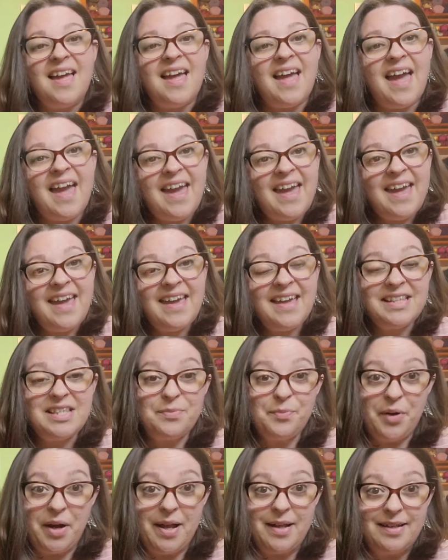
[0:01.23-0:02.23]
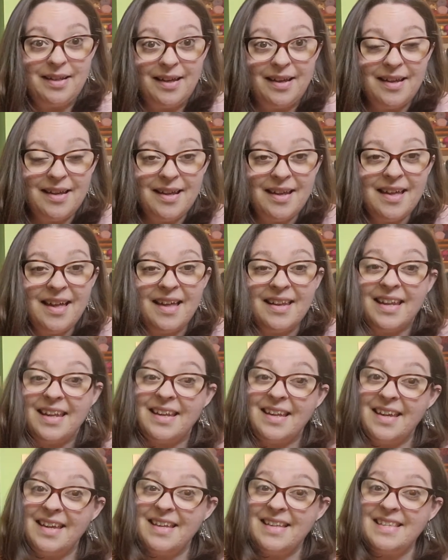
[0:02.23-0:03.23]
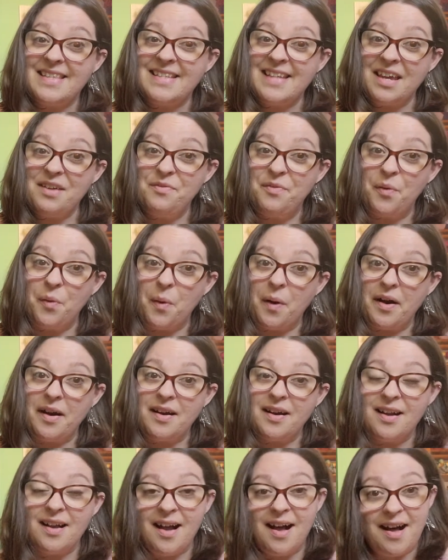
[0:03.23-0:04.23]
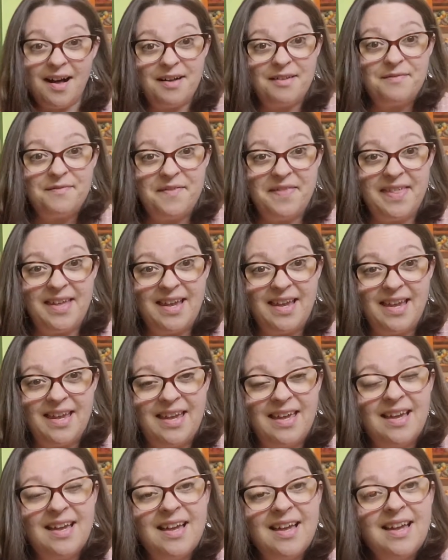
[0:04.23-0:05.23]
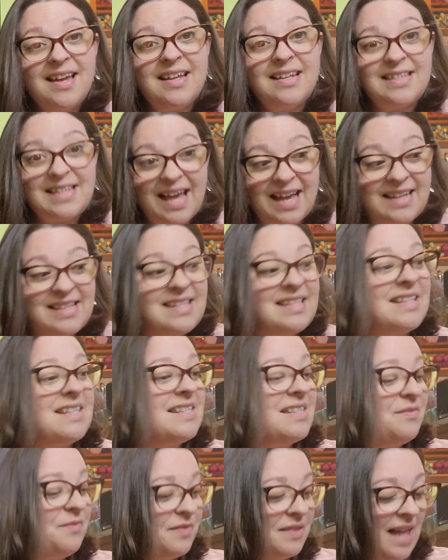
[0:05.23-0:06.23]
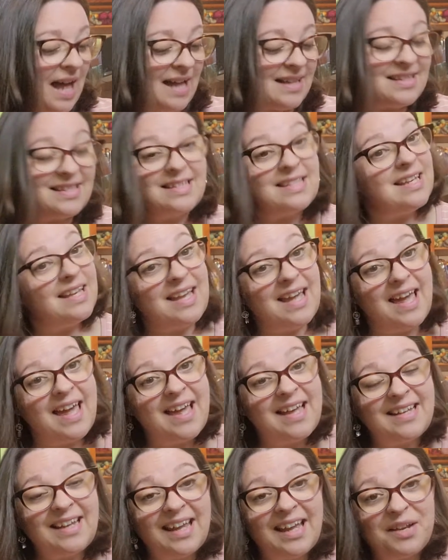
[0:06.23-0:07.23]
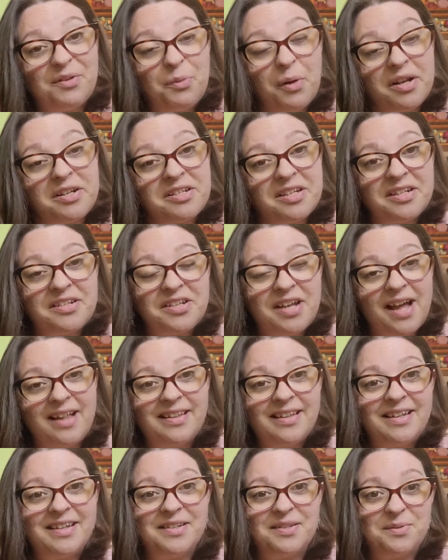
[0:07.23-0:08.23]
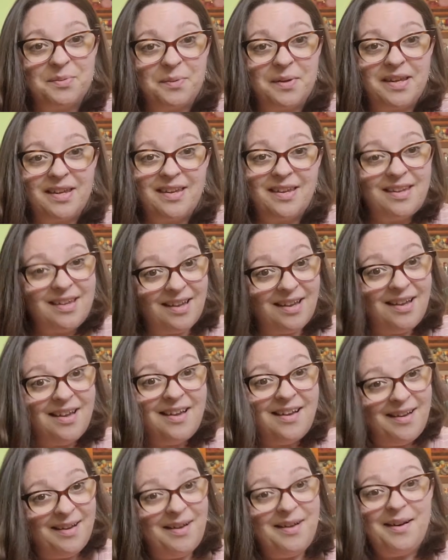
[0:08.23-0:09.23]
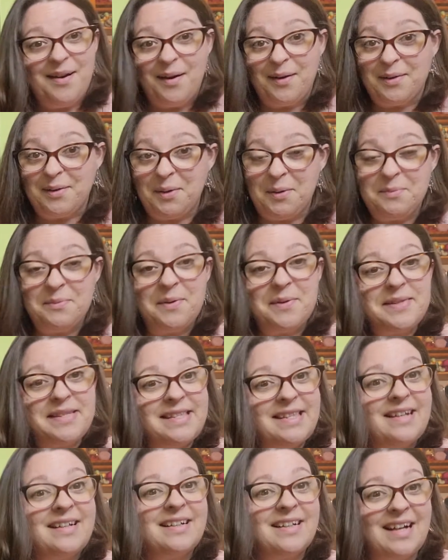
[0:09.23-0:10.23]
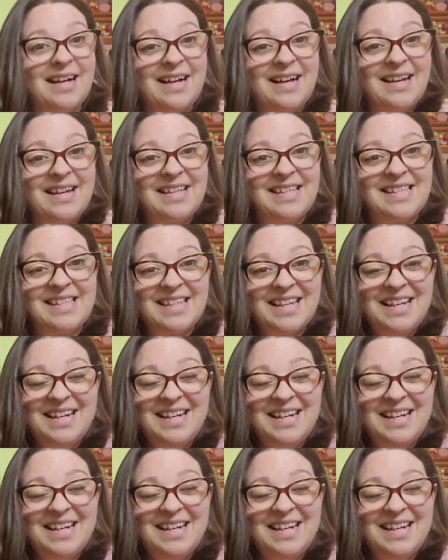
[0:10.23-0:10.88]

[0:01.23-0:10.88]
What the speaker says: Hey, it's Miranda, and it is day 4 of the Texas Flats and Hand Washing Challenge. We are almost there, guys.